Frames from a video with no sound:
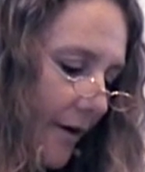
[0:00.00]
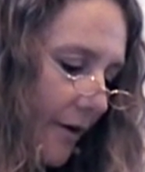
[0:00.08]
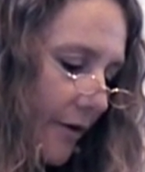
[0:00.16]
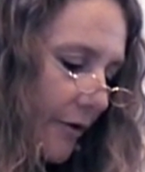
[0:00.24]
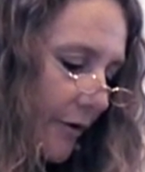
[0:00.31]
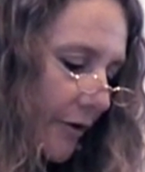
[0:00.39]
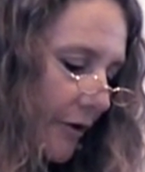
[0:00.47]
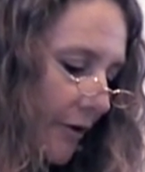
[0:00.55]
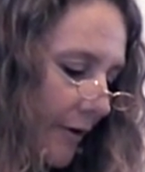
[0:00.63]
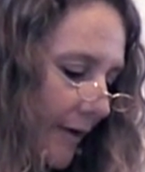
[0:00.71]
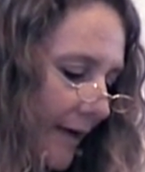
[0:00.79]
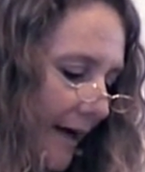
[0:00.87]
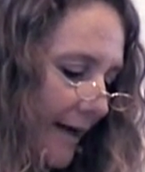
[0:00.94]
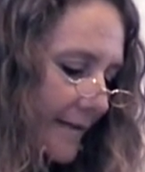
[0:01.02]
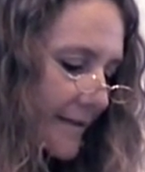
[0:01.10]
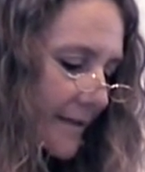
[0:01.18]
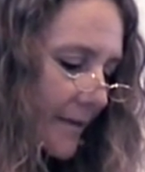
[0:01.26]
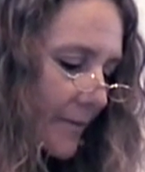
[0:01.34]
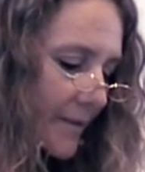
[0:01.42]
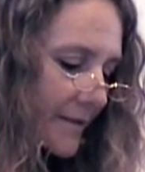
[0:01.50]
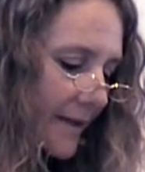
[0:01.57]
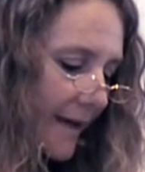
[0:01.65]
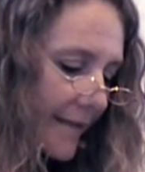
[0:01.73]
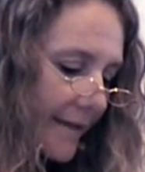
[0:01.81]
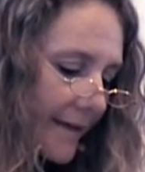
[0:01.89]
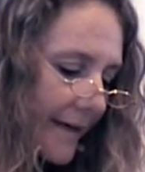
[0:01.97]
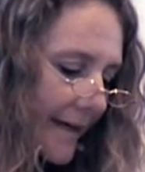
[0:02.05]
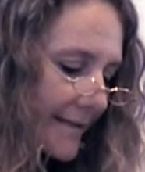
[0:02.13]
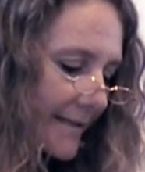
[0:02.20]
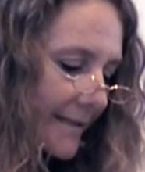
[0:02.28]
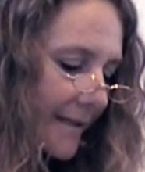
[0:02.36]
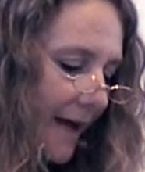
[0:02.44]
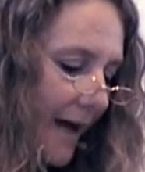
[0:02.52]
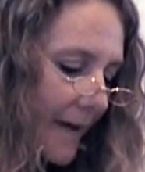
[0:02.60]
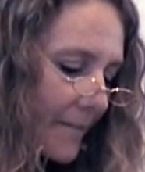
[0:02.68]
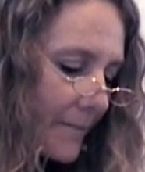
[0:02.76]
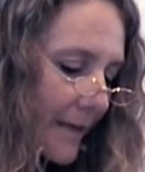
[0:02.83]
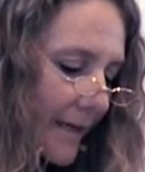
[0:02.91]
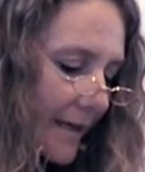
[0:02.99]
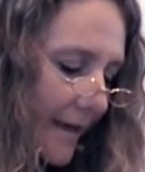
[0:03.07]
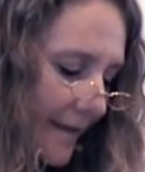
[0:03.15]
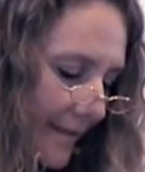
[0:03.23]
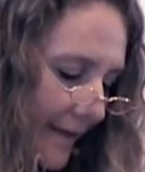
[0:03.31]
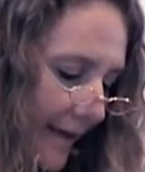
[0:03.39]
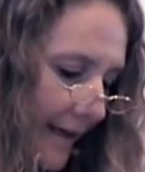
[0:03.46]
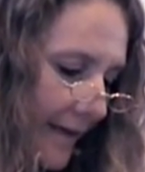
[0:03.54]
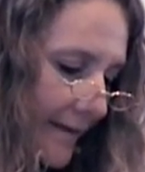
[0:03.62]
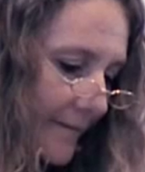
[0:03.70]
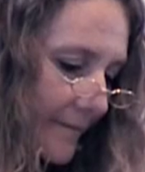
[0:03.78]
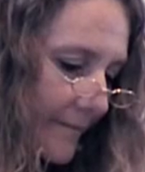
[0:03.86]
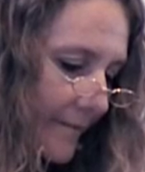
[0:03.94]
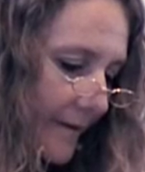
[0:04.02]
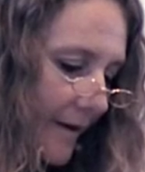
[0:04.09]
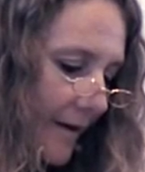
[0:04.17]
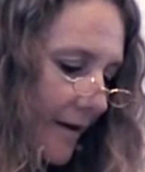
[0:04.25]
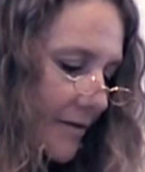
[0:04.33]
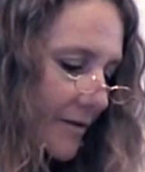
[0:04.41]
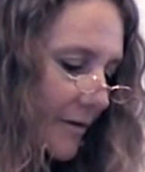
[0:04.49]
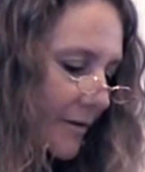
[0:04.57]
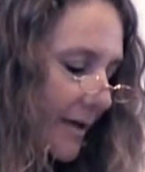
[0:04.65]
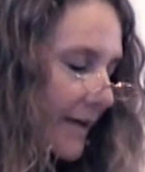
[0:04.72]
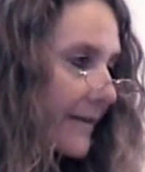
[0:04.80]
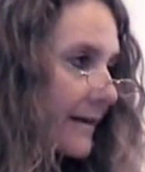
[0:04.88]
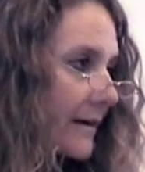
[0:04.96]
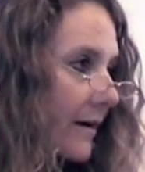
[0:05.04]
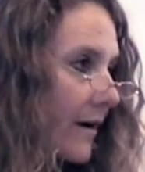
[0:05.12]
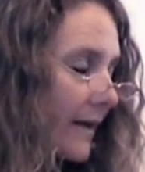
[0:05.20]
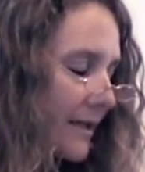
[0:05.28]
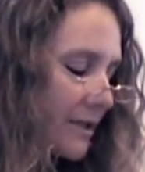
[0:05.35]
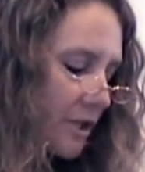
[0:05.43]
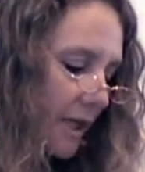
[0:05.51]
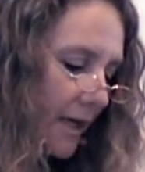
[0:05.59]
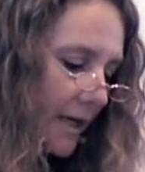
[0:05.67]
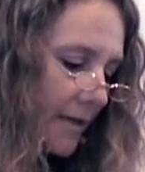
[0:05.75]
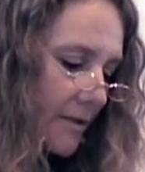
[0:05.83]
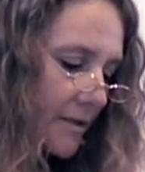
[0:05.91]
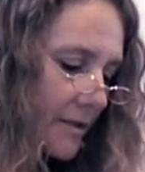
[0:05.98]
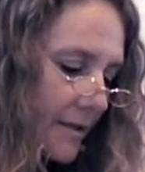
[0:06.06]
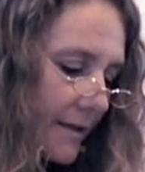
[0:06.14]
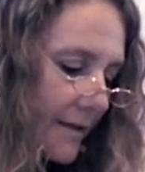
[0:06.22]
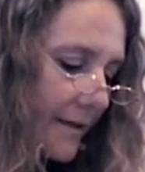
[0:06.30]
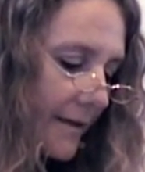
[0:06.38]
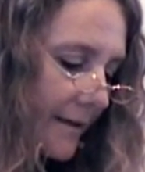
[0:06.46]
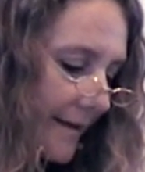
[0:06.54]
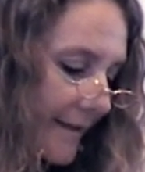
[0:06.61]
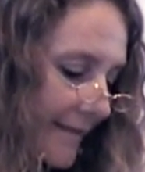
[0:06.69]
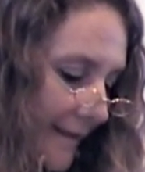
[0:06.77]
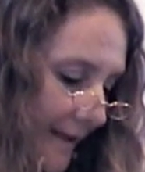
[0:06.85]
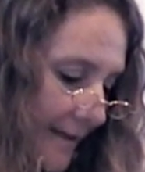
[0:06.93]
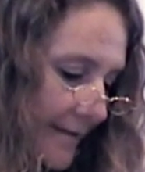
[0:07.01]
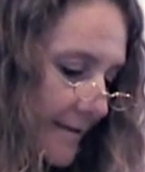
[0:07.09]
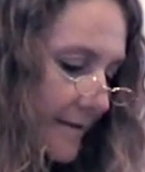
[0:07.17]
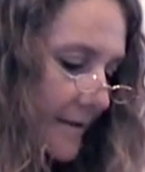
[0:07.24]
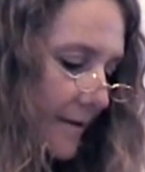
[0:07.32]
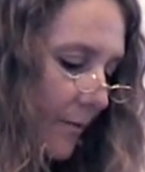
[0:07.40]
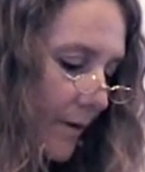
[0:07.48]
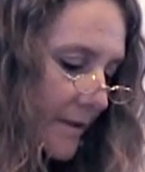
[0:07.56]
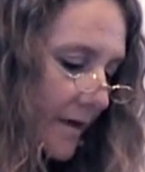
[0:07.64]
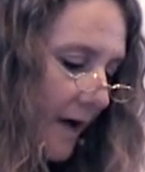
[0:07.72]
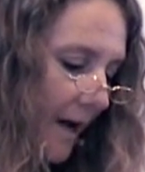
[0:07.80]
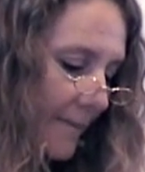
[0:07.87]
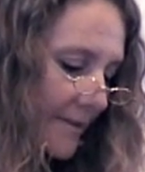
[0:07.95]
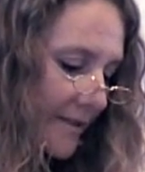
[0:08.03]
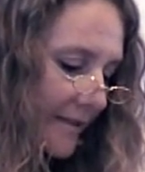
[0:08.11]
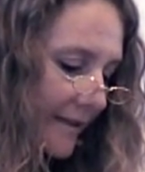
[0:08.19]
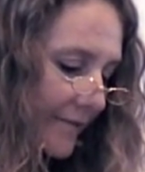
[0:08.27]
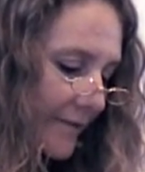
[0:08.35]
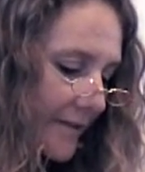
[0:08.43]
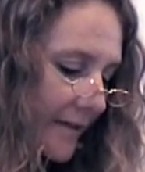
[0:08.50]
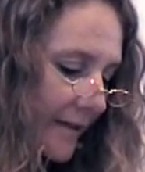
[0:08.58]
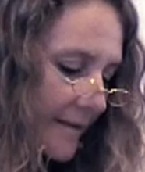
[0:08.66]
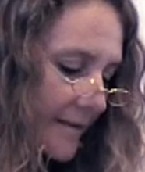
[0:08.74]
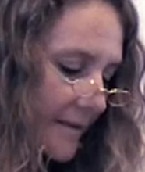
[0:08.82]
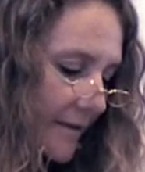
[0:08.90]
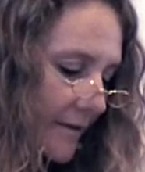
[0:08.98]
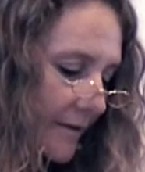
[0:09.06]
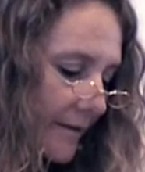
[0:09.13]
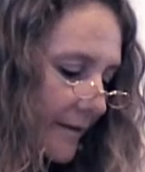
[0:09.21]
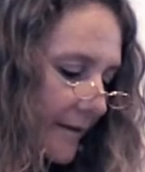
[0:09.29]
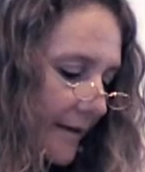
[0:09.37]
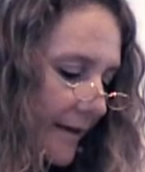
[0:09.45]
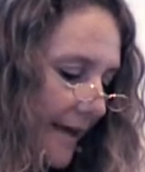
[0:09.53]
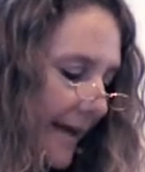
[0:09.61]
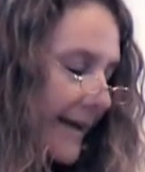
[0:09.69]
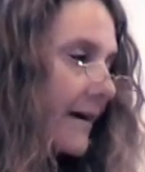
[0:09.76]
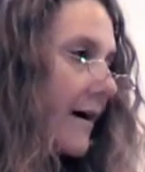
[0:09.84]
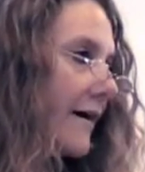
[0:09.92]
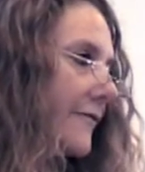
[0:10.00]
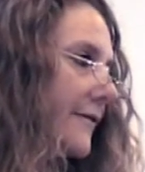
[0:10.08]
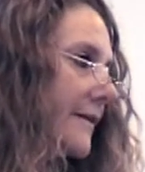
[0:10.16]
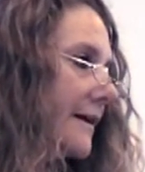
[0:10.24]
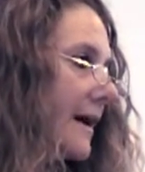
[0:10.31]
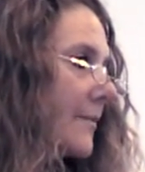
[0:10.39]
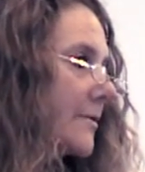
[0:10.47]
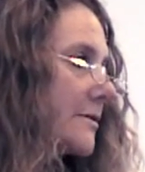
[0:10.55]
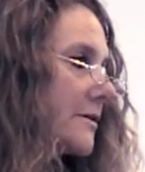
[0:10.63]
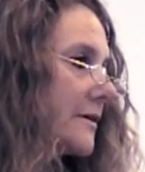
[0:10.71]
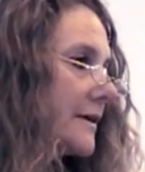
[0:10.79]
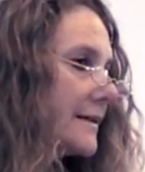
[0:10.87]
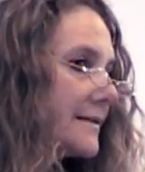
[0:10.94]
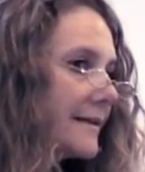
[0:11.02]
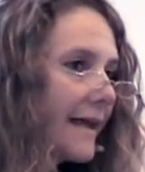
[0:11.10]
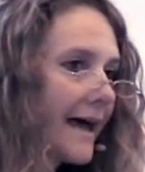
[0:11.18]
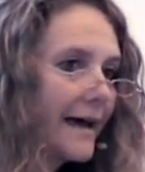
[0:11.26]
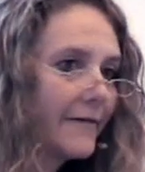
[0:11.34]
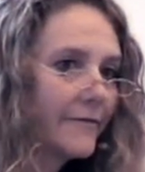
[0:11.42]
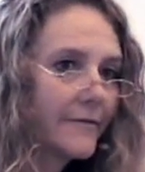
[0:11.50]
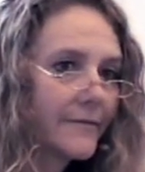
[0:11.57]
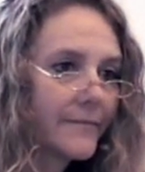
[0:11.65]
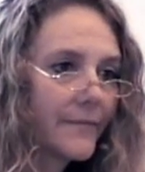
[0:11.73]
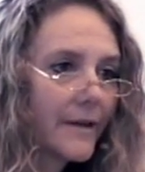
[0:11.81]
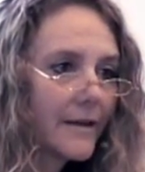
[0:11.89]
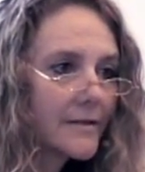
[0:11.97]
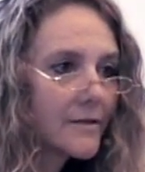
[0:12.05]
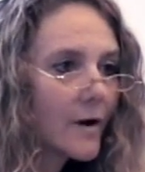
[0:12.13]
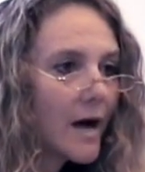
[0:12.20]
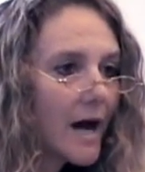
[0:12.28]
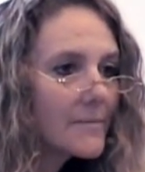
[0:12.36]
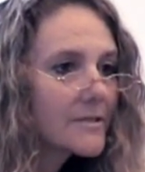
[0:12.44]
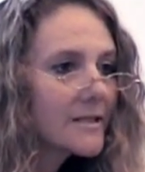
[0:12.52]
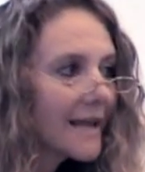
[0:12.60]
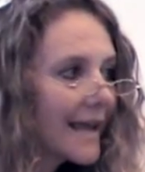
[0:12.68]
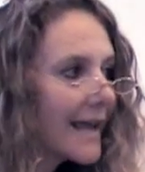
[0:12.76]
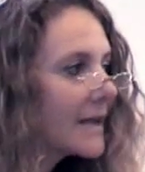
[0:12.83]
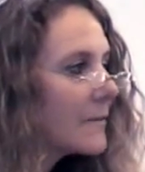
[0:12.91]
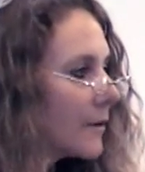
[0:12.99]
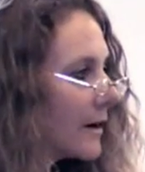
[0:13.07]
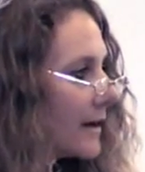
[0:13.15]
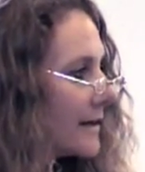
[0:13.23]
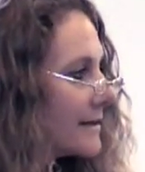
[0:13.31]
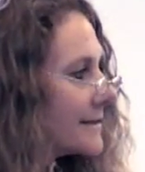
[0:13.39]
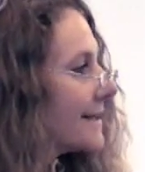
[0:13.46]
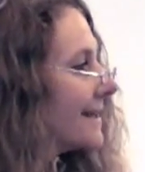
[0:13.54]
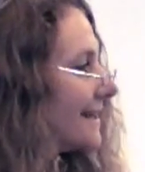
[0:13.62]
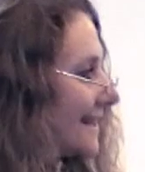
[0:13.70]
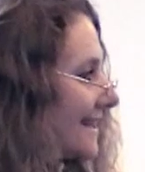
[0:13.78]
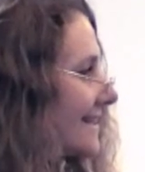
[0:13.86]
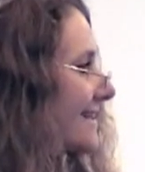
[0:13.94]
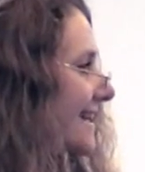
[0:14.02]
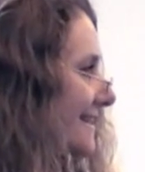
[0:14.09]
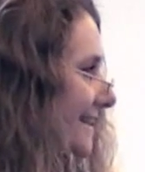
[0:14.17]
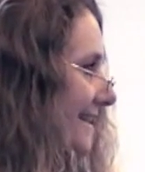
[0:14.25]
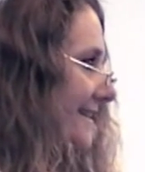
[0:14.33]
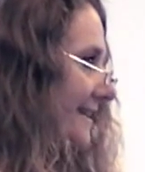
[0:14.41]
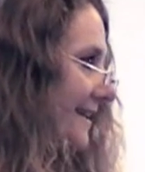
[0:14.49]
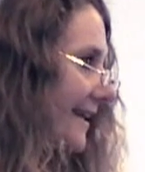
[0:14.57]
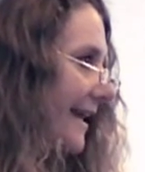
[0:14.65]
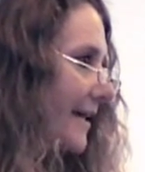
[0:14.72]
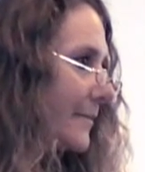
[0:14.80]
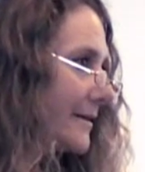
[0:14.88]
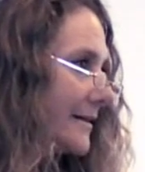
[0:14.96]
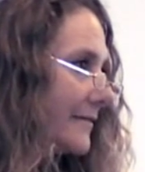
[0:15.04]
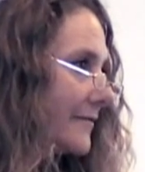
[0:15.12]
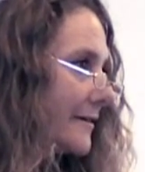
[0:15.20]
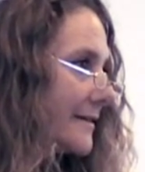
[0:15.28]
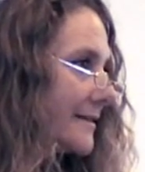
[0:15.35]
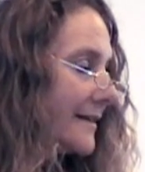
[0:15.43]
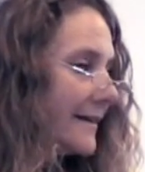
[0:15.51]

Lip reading: Your curiosity was nothing and did not mean a thing, so nothing at all had changed. This was an option given to consider, and it offered the opportunity to laugh. So option A was, it is as it is and it can't be different.